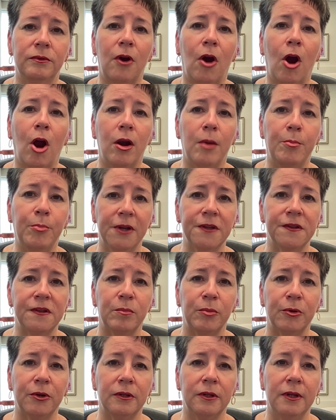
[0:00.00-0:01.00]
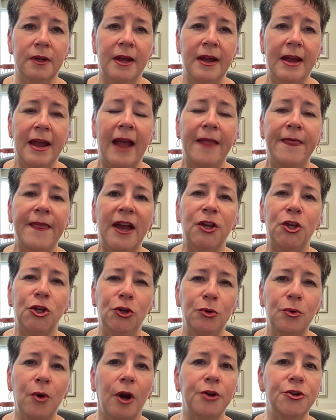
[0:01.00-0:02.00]
are a principal and that
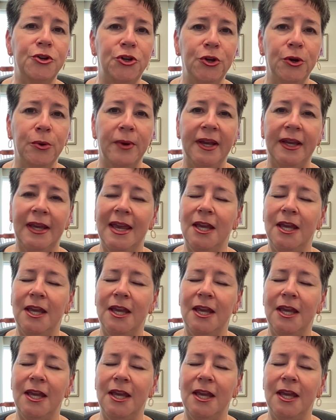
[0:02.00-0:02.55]
you are doing